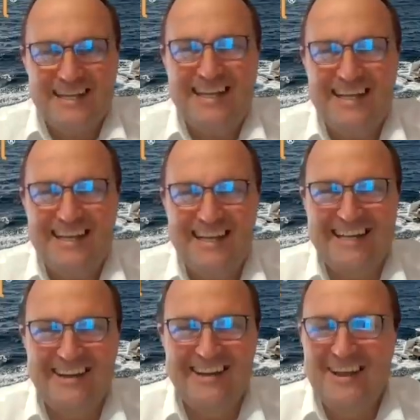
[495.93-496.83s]

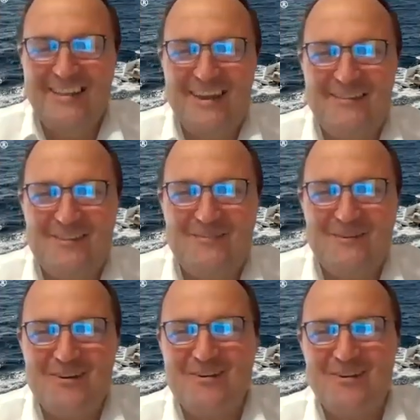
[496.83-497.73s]
That was
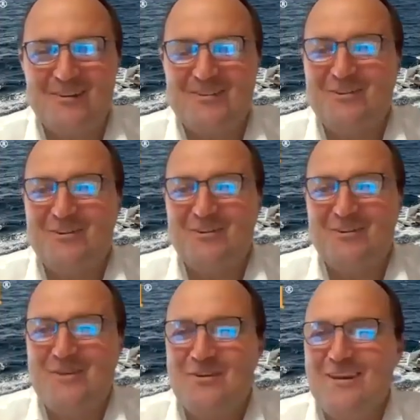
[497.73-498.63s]
very good. I was talking,
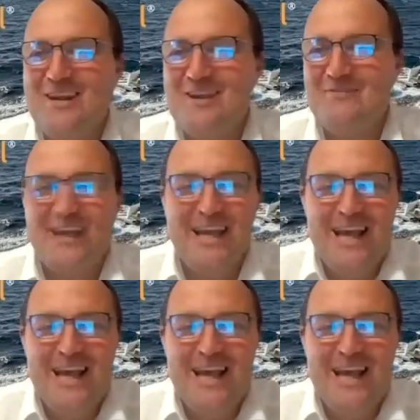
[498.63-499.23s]
but you couldn't hear me.